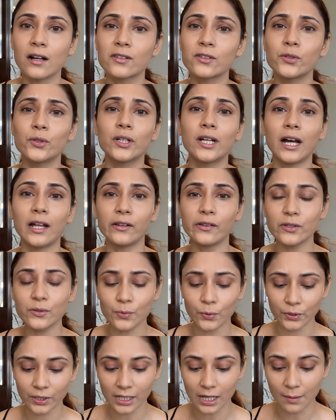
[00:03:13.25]
So the colors
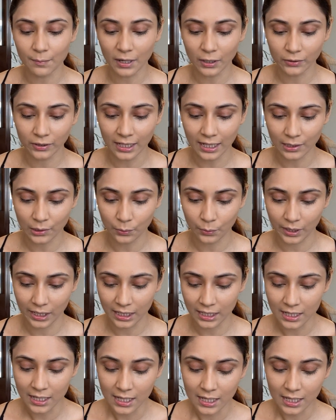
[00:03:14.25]
won't come out that well.